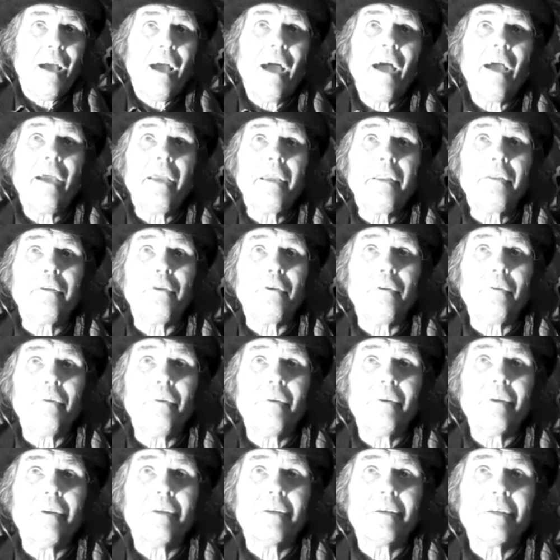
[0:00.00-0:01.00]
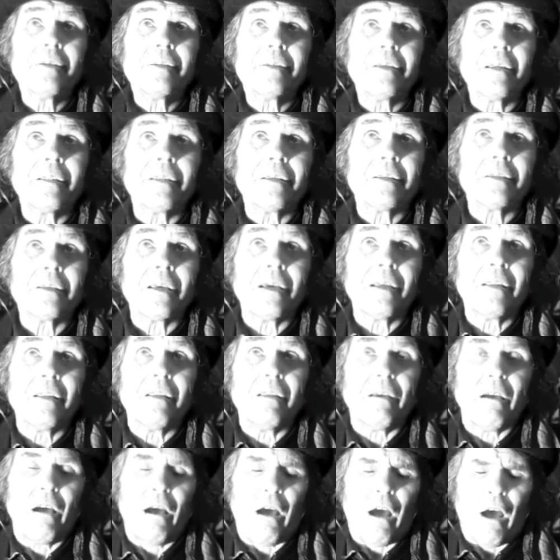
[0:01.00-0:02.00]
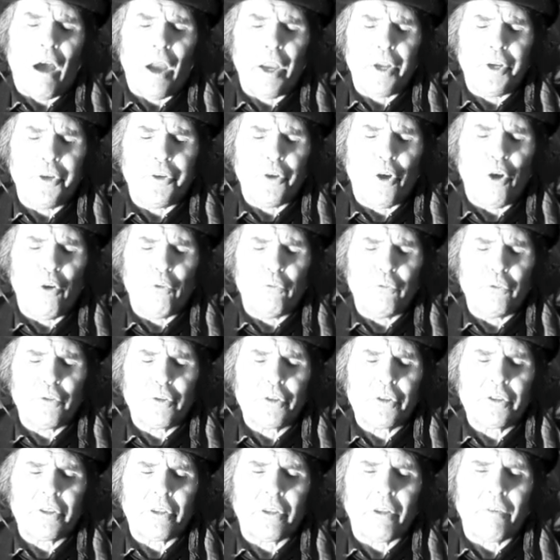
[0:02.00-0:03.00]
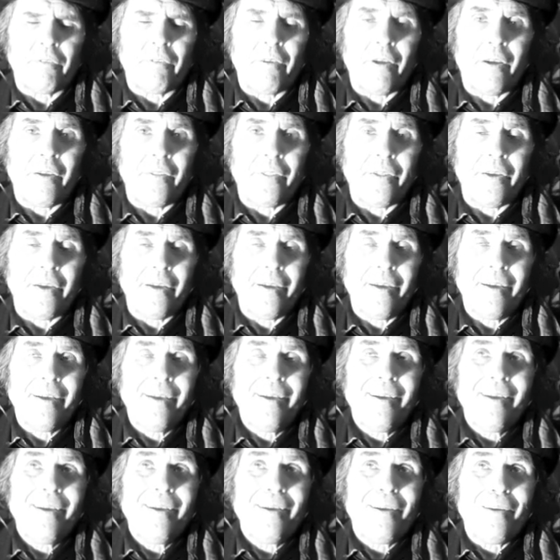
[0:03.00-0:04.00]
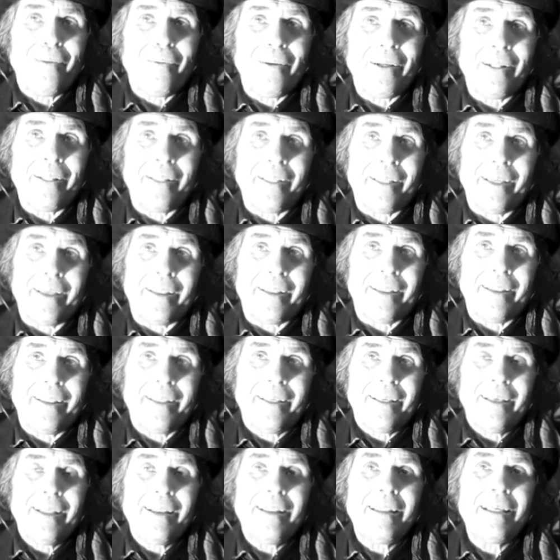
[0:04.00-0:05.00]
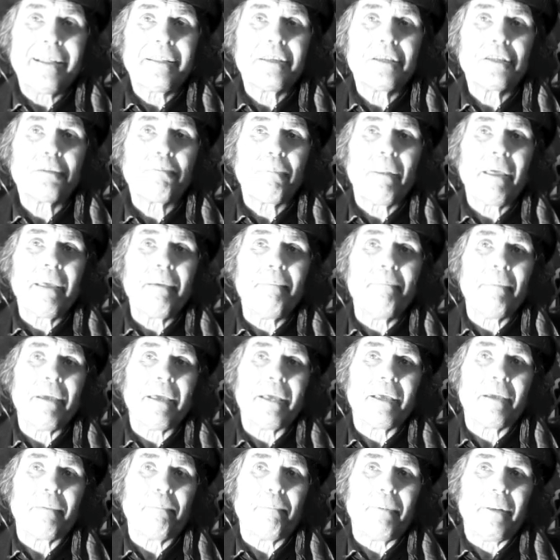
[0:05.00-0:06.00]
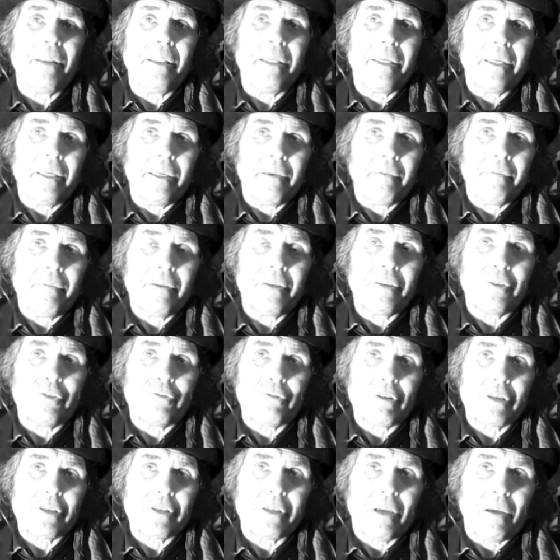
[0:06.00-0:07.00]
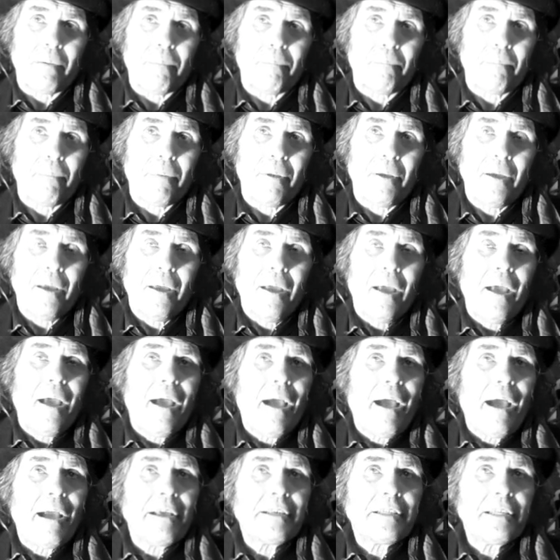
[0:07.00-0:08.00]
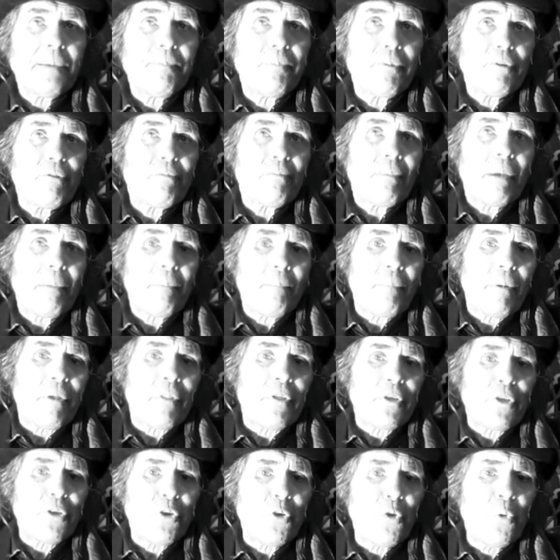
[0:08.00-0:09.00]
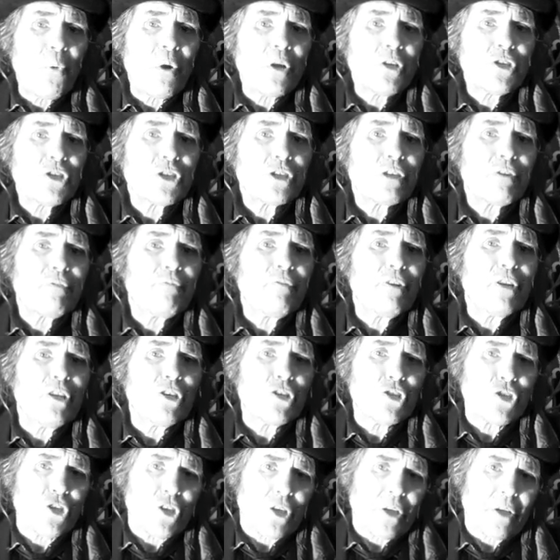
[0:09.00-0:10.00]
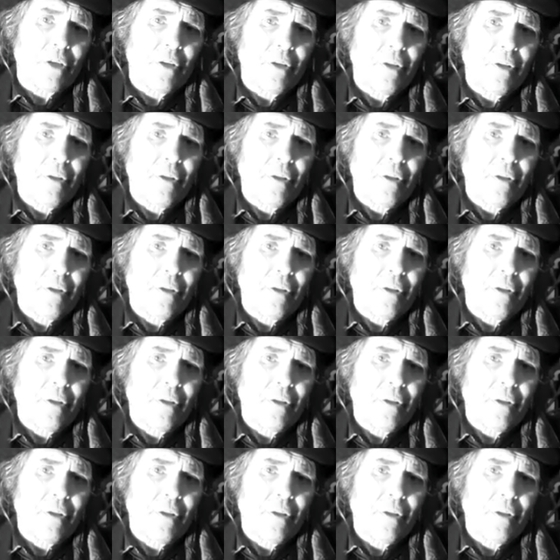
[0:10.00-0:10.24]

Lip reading: "I do," said the son. "I don't," said the father. "Well then, let us play make-believe and dress up." I seem to remember that you were just finishing